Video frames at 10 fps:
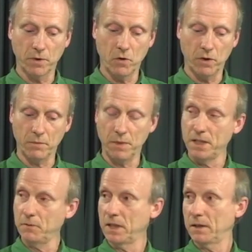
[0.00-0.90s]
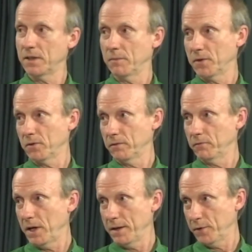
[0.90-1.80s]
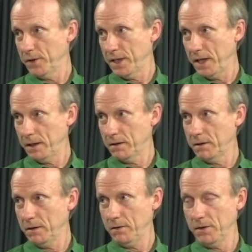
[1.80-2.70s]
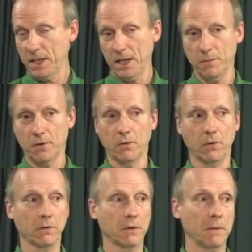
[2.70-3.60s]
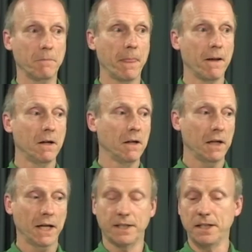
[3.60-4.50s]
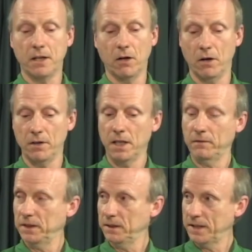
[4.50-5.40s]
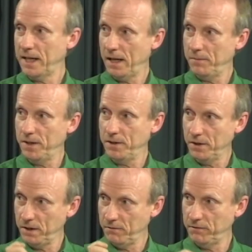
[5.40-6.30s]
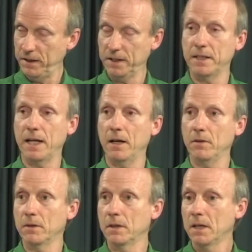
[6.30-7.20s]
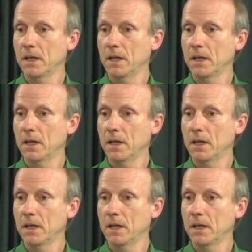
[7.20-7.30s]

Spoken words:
recording media will have some sort of write protect. Tapes or SD cards have little tabs that you can flick down.